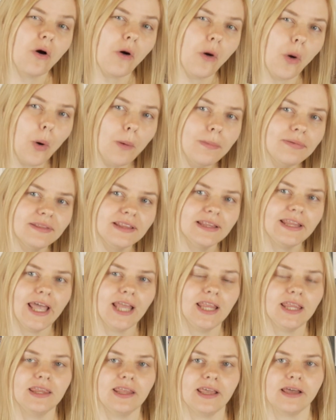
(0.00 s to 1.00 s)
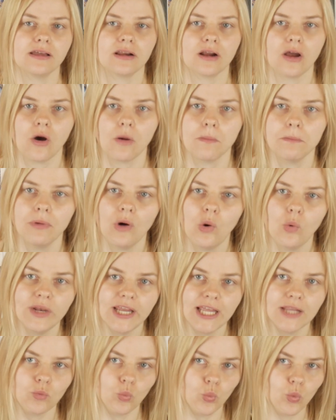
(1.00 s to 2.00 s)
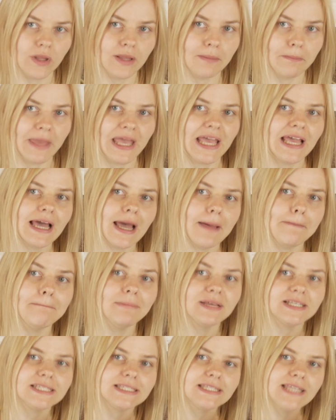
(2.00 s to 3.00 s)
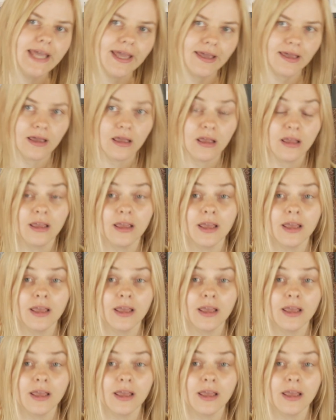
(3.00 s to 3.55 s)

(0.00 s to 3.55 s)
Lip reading: hope that their opponent will make a mistake.